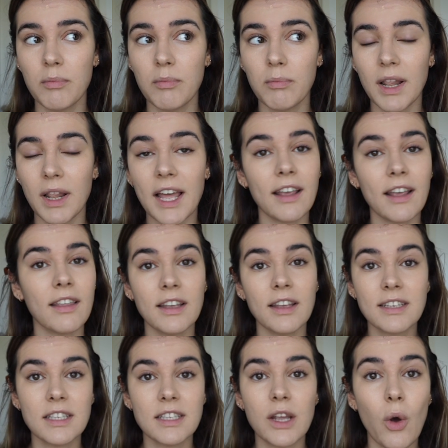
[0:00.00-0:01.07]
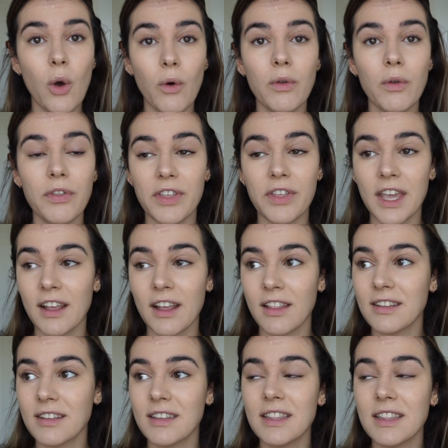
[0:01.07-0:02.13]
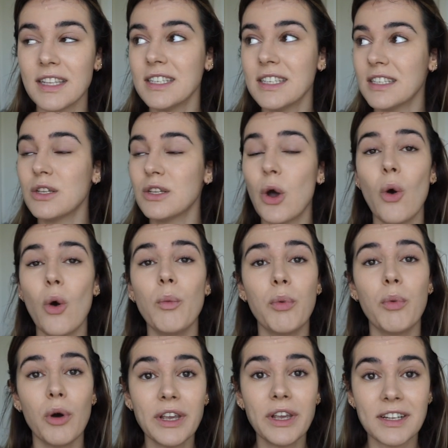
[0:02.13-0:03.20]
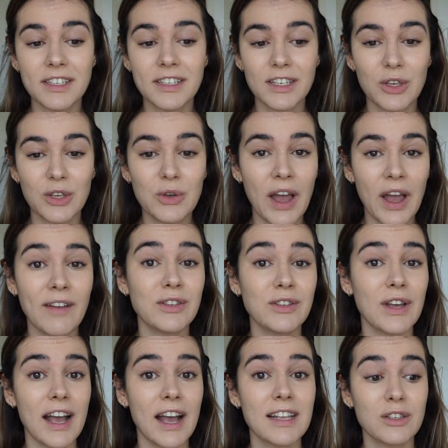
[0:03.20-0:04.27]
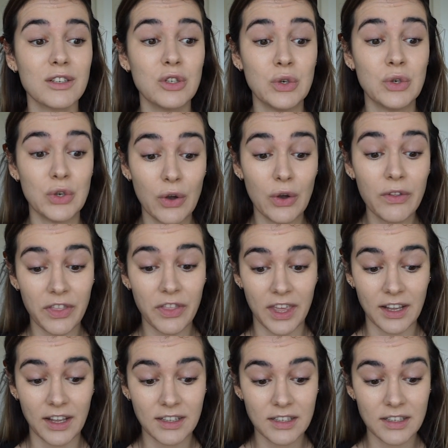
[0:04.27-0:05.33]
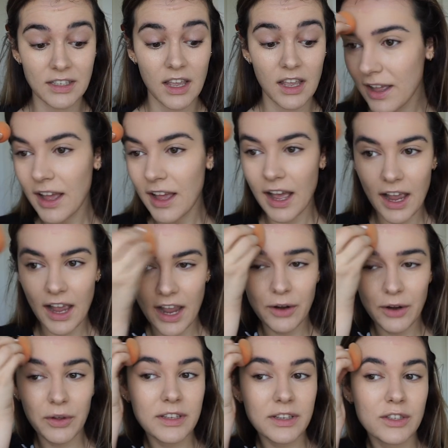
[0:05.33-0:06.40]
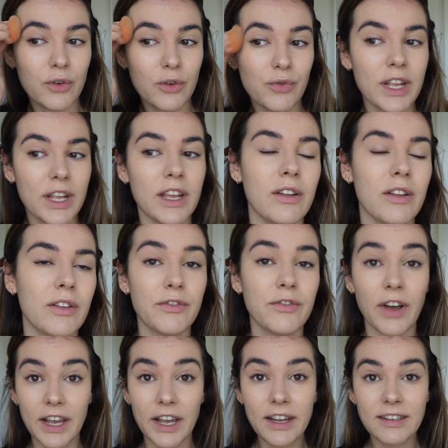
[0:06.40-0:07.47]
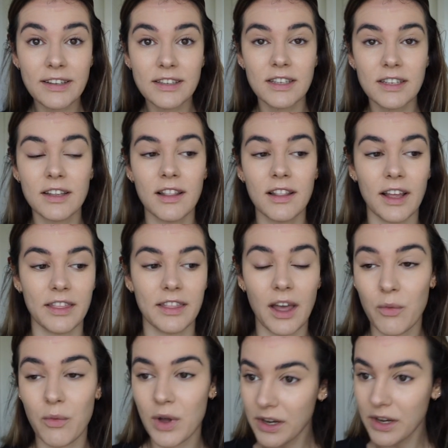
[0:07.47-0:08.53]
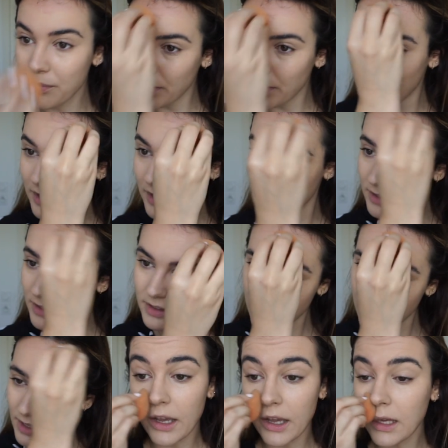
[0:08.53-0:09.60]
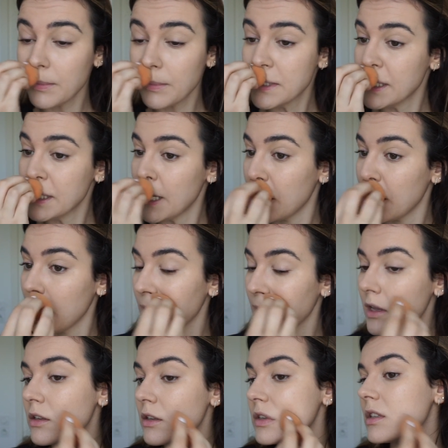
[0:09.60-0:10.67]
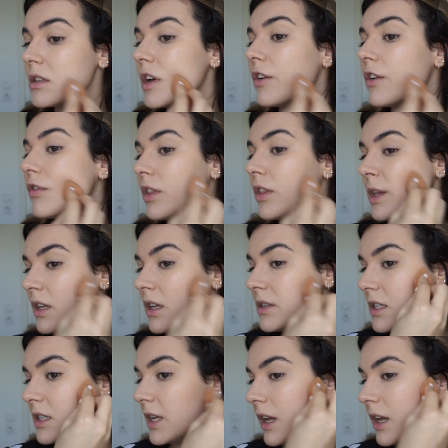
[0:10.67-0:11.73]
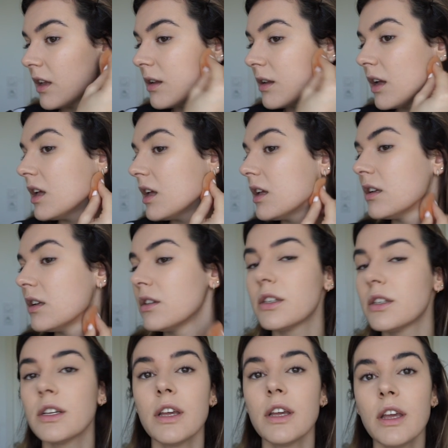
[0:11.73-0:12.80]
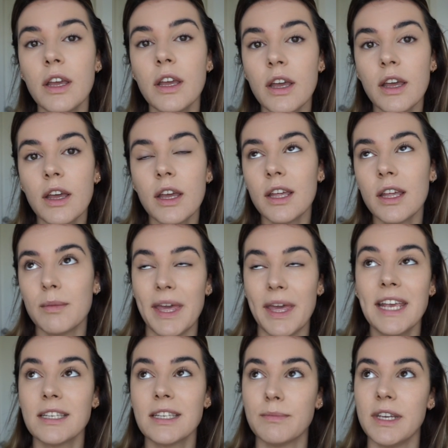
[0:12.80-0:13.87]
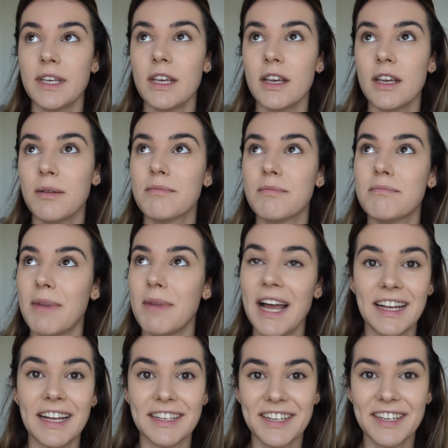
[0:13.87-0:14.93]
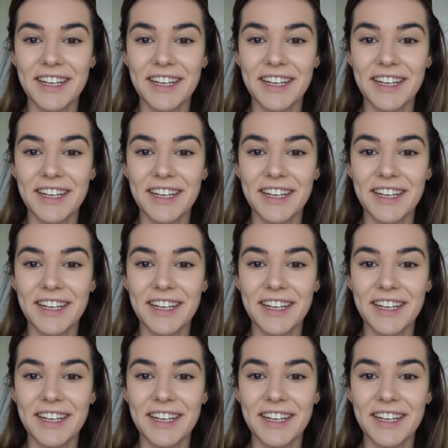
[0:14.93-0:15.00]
but like this is the whole thing that this is the whole point you have to ask to know things I know it's not really an advice like that one but I keep seeing stuff on the internet and makes me mad